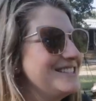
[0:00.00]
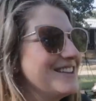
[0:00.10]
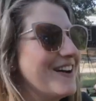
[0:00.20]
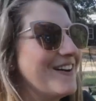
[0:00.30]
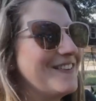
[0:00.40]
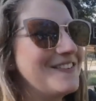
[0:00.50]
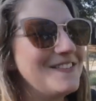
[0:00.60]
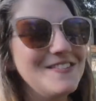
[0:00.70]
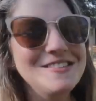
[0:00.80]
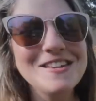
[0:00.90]
So
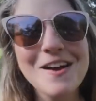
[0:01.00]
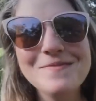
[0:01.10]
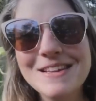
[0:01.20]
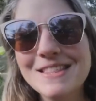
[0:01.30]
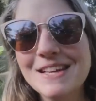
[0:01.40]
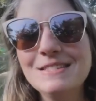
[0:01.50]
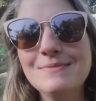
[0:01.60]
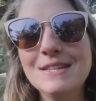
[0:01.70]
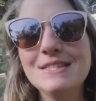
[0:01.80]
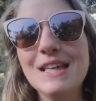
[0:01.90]
tarping this
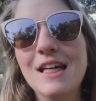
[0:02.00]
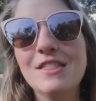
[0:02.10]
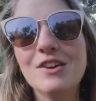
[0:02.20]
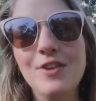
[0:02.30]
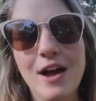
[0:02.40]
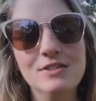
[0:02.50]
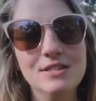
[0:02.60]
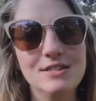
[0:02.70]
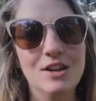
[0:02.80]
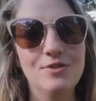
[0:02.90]
means that the ground
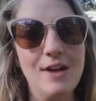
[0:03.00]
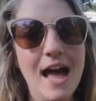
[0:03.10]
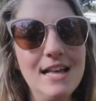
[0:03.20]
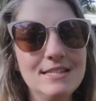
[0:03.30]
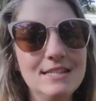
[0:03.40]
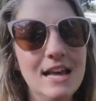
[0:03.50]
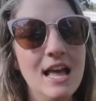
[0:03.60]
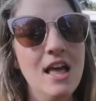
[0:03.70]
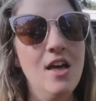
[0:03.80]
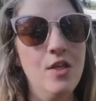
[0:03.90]
is going to rest,
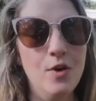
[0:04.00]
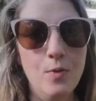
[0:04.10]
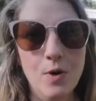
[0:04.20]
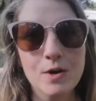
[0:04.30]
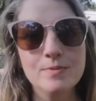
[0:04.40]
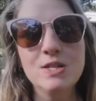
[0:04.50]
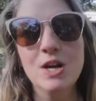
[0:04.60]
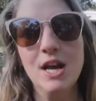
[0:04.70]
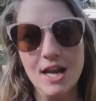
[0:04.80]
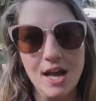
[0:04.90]
the worms
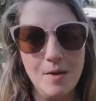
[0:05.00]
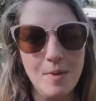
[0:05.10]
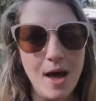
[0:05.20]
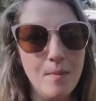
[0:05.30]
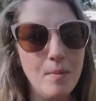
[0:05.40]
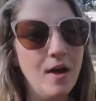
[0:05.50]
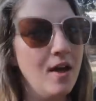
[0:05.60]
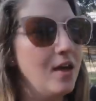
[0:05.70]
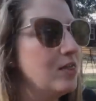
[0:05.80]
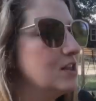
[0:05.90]
are going to come up,
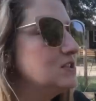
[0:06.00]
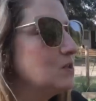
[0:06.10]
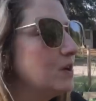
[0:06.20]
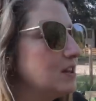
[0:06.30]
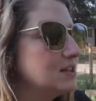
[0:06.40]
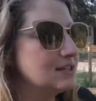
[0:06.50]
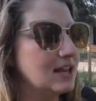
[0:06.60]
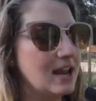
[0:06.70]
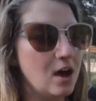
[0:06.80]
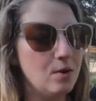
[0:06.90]
the soil is
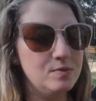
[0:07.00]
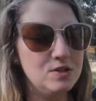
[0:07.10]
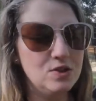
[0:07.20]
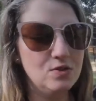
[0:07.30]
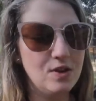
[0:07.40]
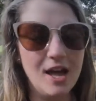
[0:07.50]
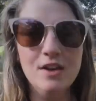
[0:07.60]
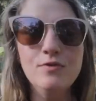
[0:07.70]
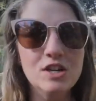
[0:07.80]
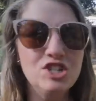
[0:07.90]
going to help to kind
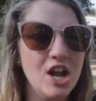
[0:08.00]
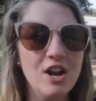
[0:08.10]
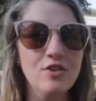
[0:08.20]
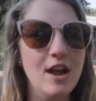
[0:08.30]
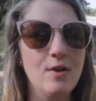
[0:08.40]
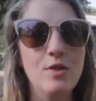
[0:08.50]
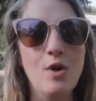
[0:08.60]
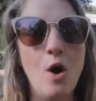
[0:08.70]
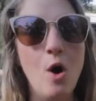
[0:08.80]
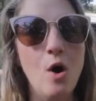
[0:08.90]
of regenerate with
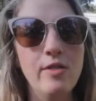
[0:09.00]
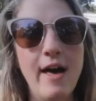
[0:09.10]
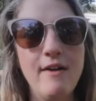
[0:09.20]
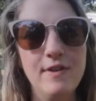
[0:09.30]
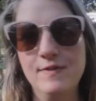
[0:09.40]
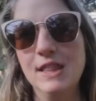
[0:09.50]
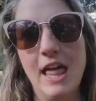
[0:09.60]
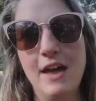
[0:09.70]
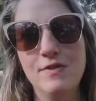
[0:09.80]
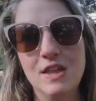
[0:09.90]
all that vivid
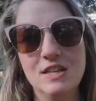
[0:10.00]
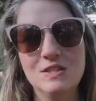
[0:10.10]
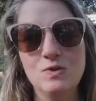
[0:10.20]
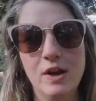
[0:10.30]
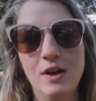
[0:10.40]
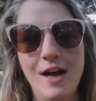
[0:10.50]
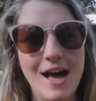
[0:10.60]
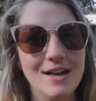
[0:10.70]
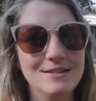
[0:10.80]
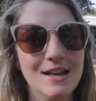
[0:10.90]
life that soil
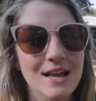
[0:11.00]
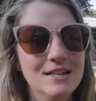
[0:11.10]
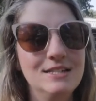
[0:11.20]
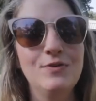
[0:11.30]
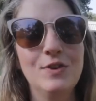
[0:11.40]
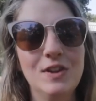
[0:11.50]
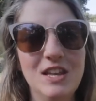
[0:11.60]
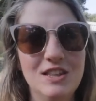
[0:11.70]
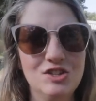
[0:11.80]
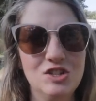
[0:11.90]
has,
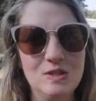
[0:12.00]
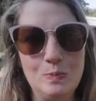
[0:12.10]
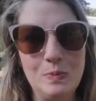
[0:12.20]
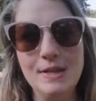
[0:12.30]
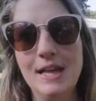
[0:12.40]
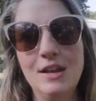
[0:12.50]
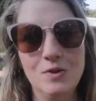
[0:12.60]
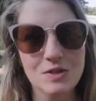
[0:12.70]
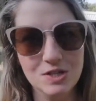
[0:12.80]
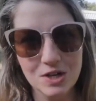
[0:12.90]
differently than just plain
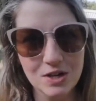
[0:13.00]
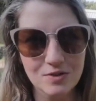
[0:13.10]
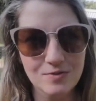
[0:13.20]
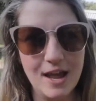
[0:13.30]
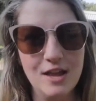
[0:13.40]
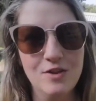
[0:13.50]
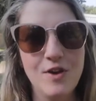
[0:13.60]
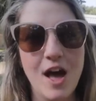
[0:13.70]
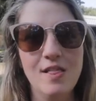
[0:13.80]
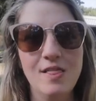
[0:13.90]
old dirt, right? You've
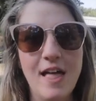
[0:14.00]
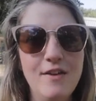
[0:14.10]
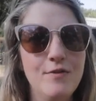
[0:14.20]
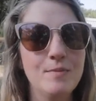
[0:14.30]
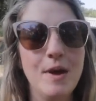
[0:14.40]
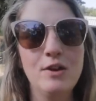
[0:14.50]
got life and